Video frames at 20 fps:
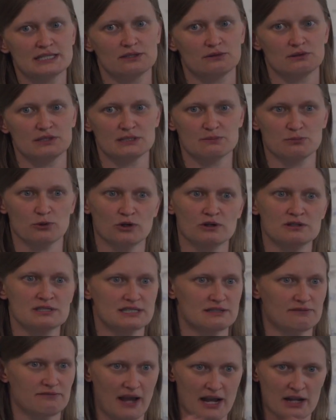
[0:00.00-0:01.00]
the
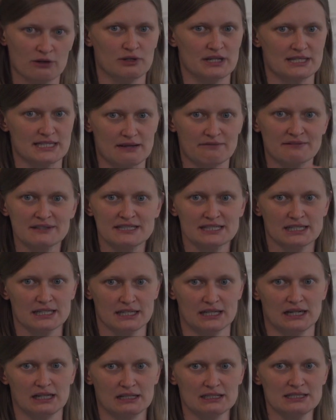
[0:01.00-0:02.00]
response, the firing rates,
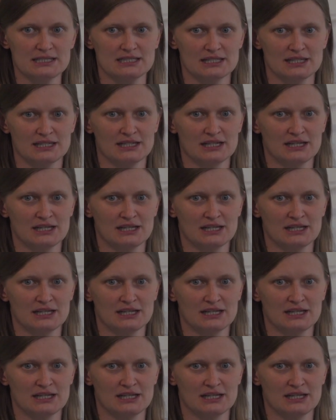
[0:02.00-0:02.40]
everything else,